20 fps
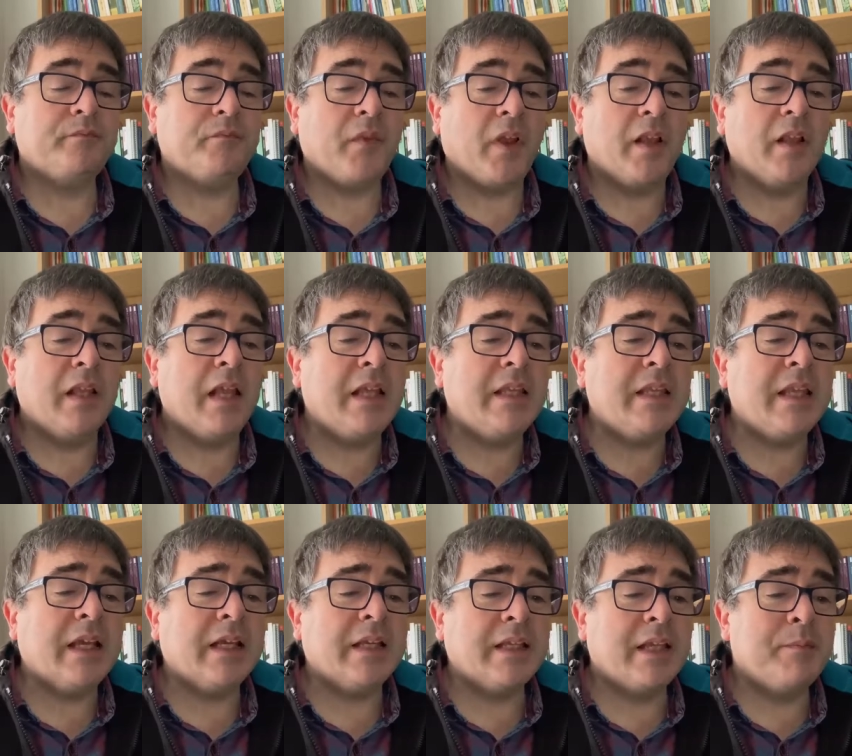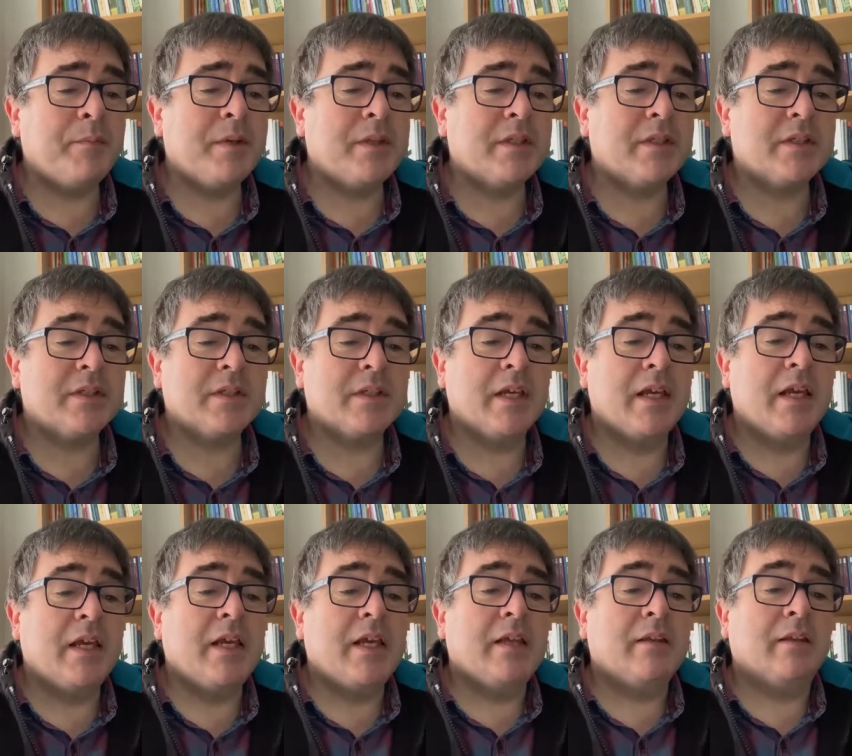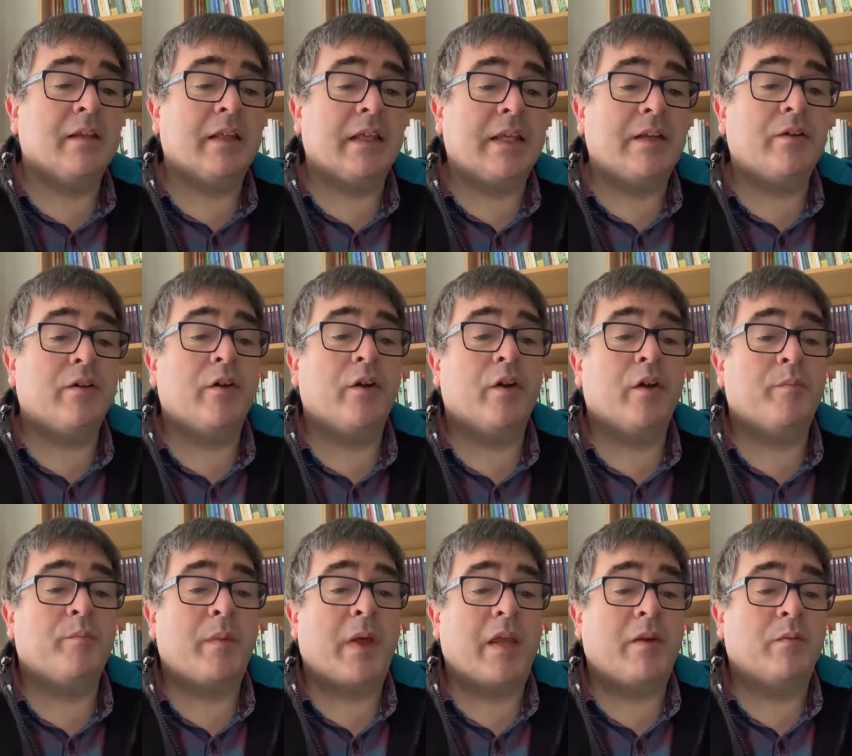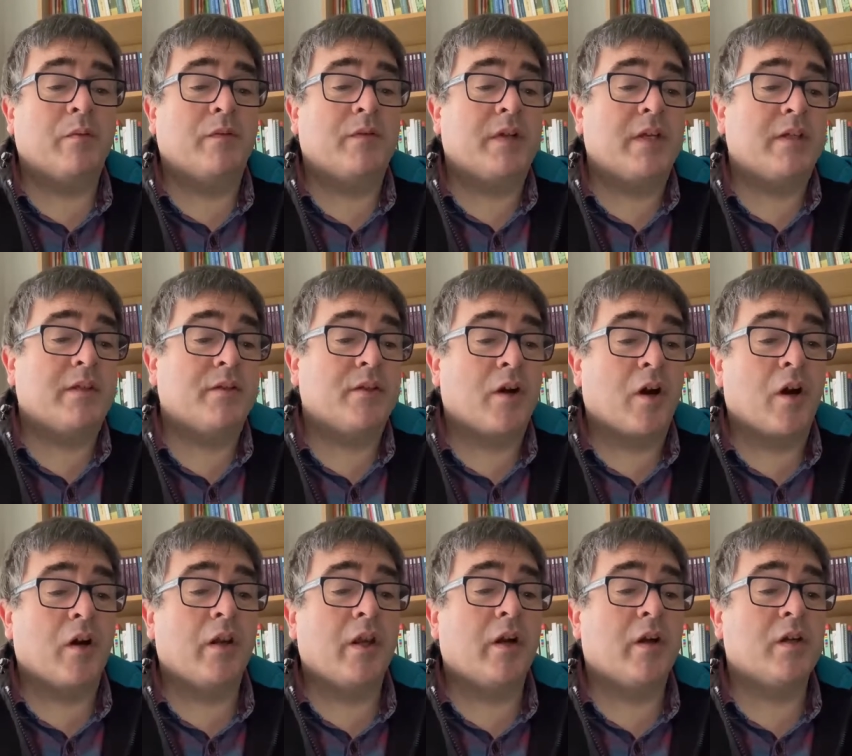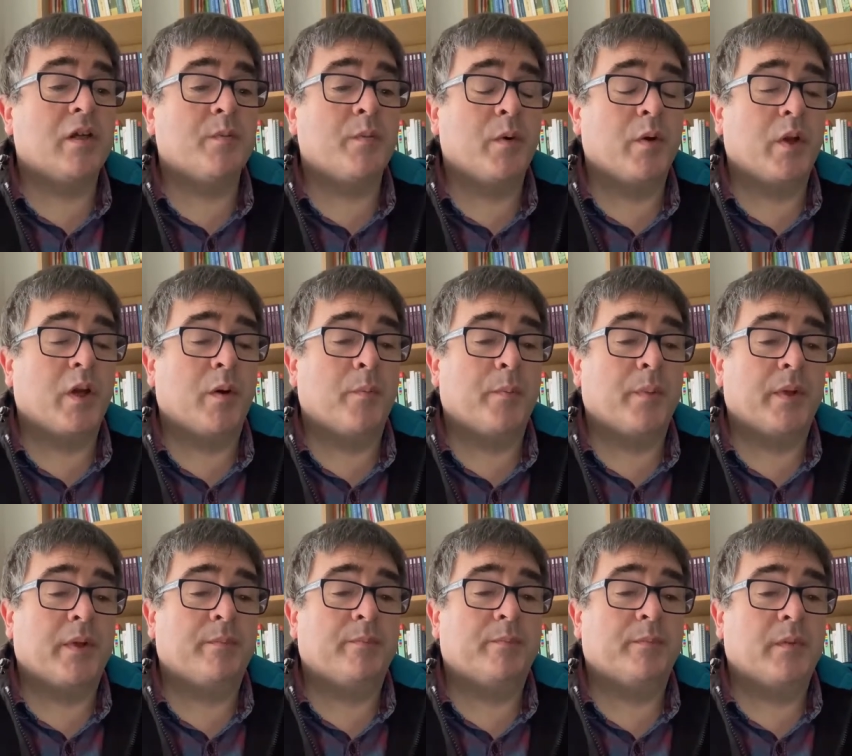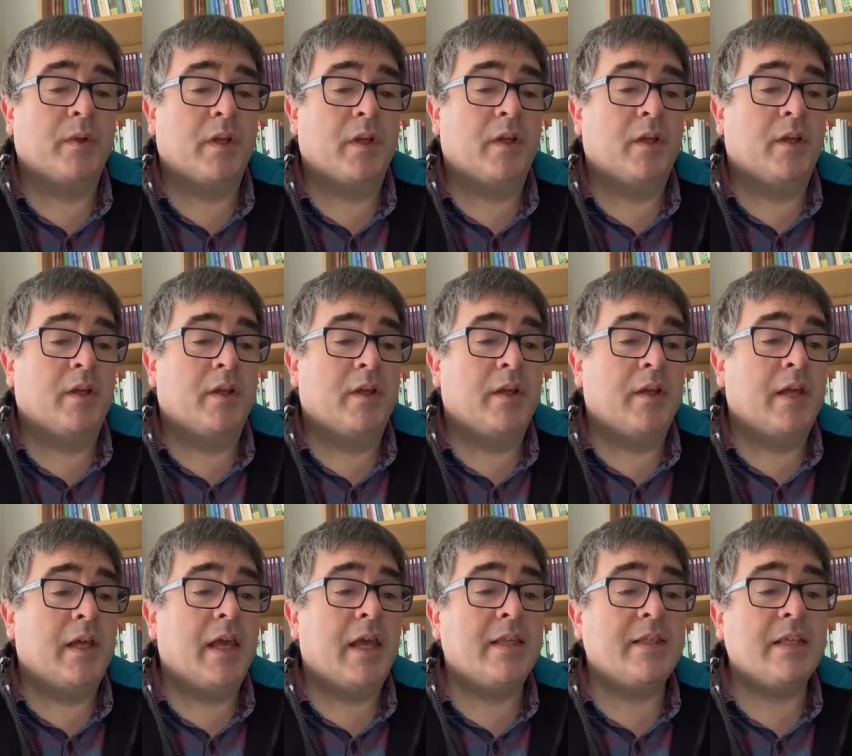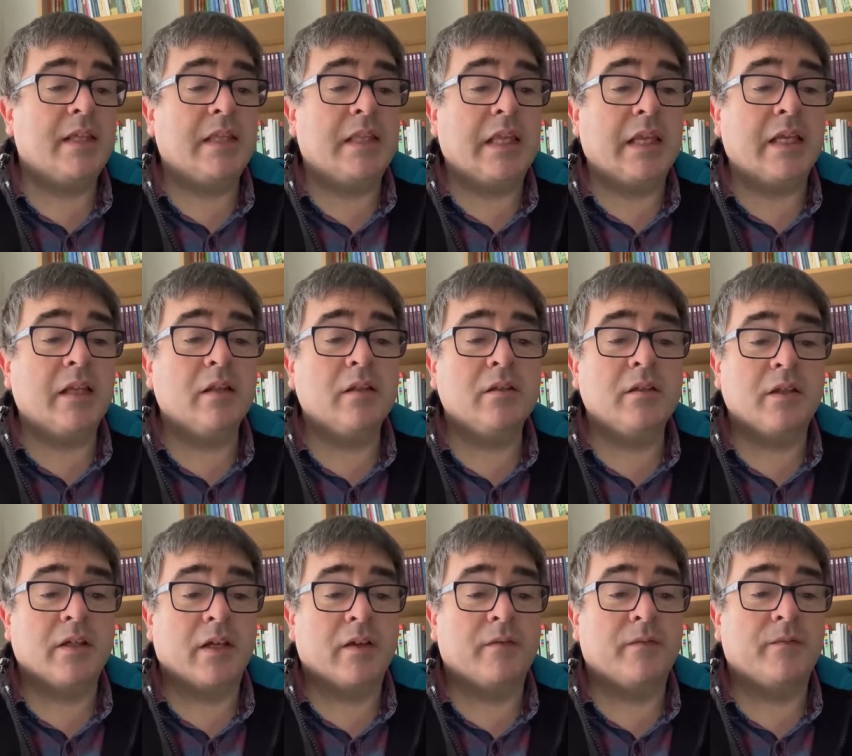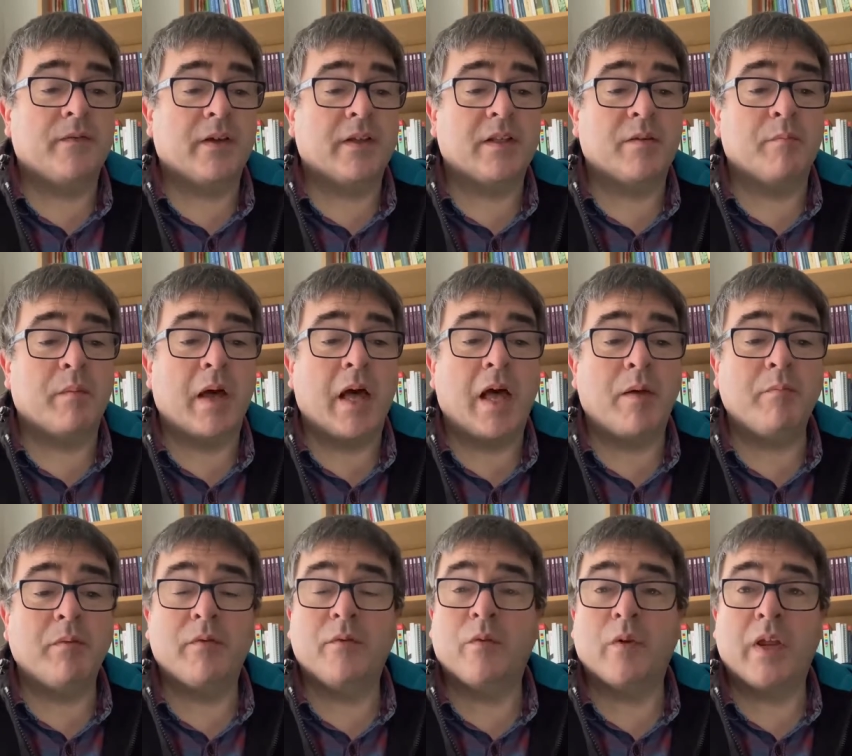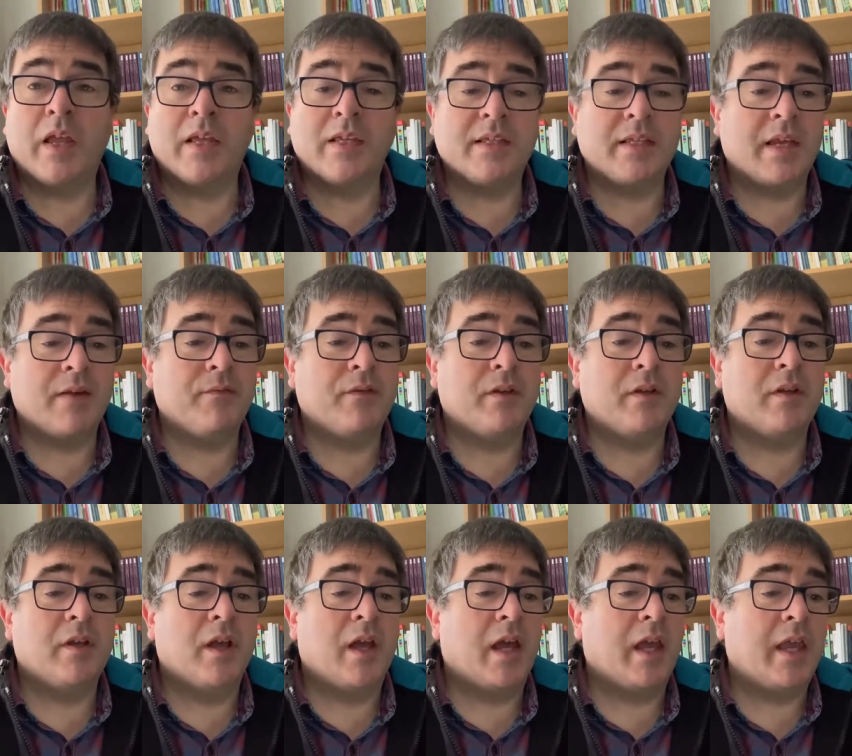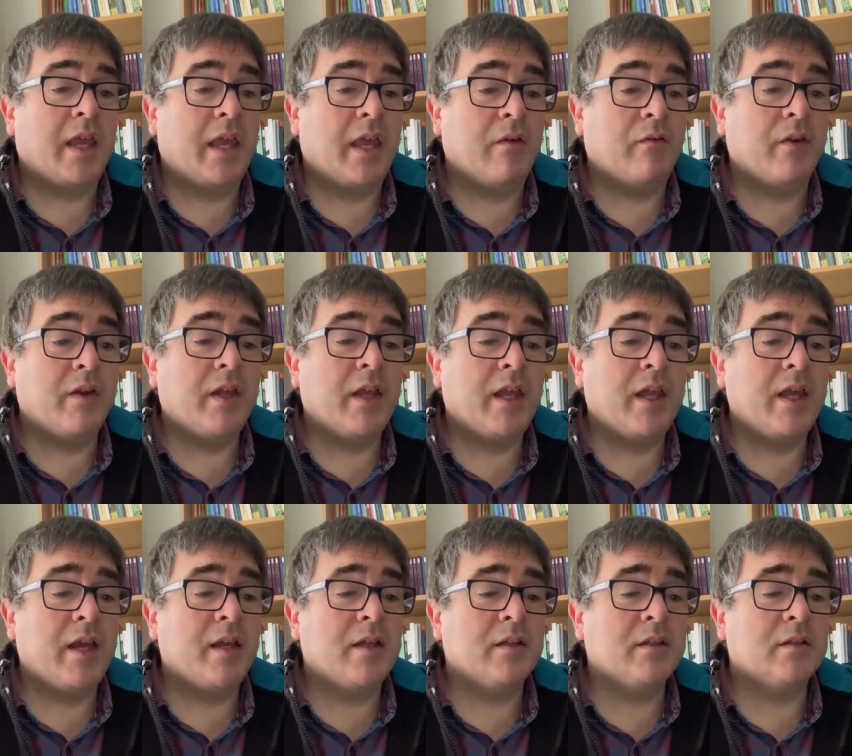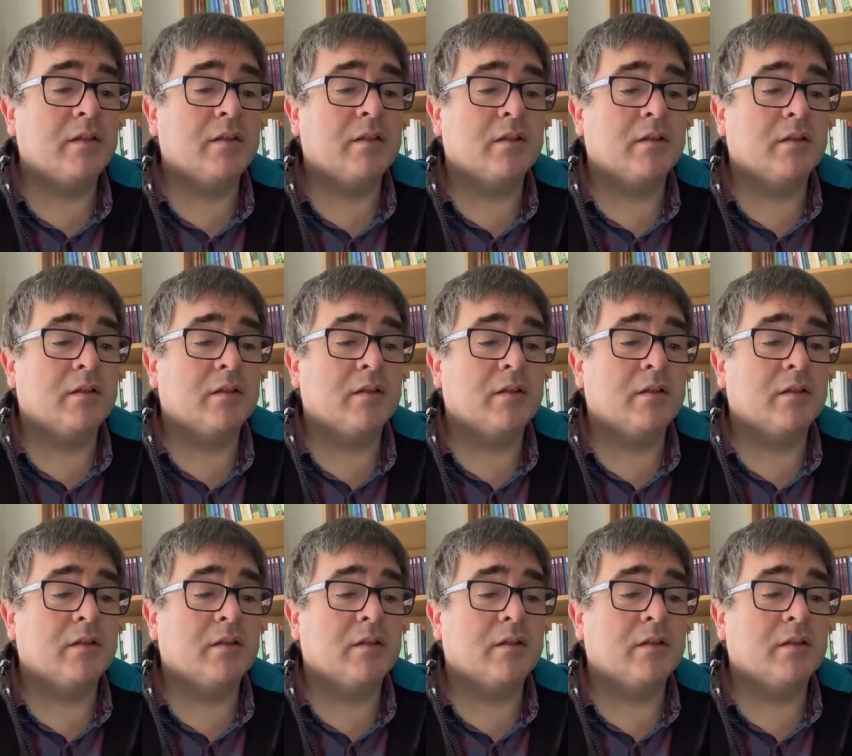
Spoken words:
Then Nicodemus, the leader who had met with Jesus earlier, spoke up. "Is it legal to convict a man before he is given a hearing?" he asked.